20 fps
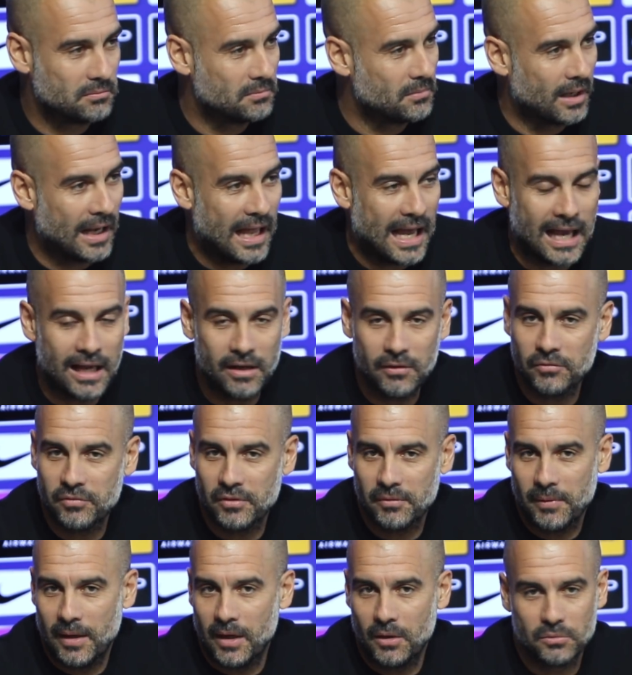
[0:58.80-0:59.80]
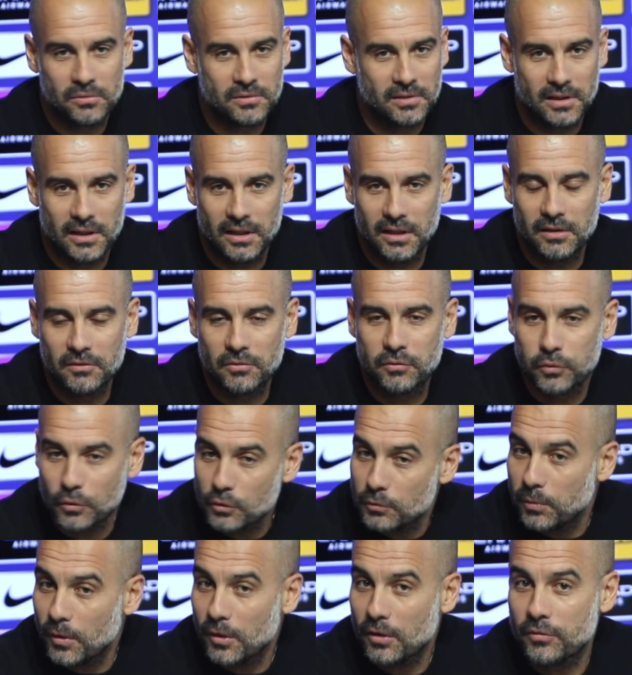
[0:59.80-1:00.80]
life, about
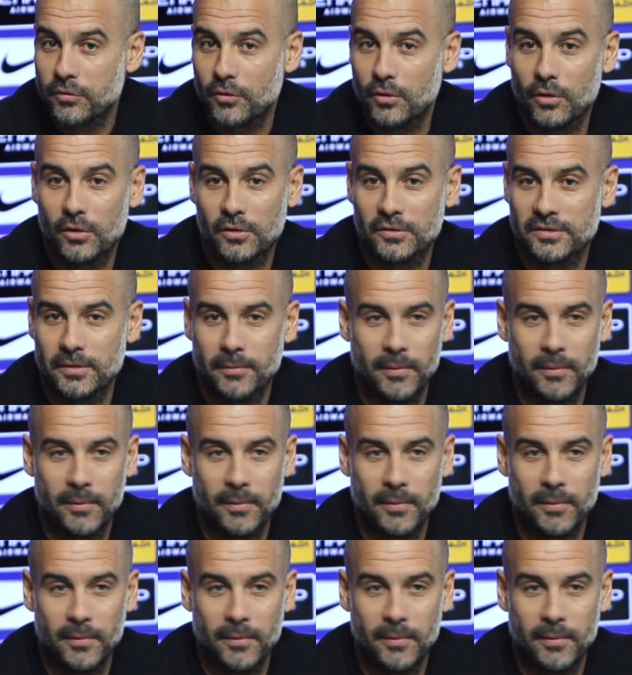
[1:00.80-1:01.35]
football, of course,